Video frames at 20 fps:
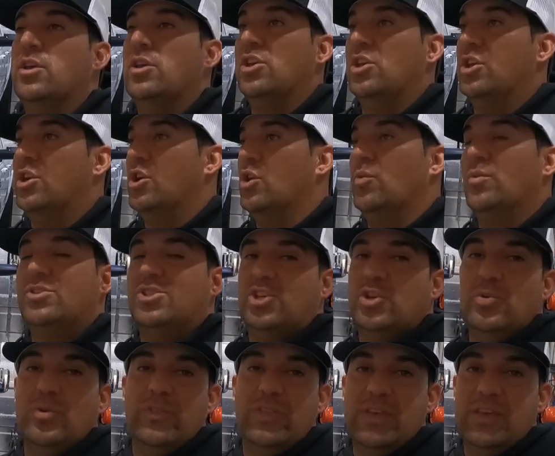you know, with
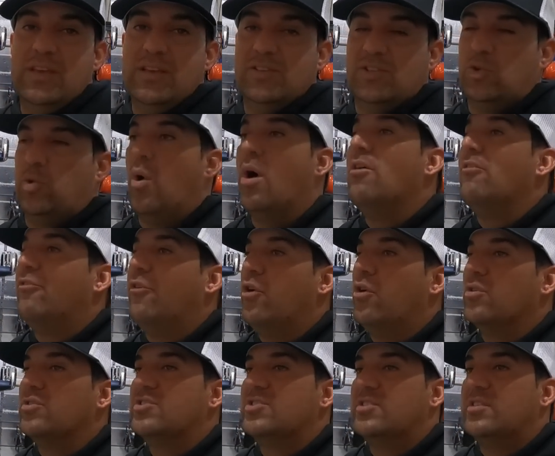two of these 12
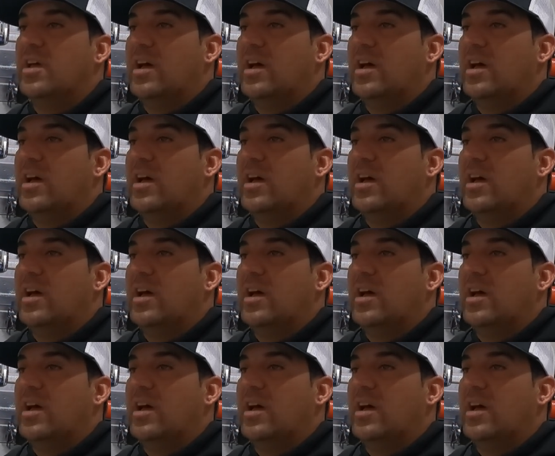volts,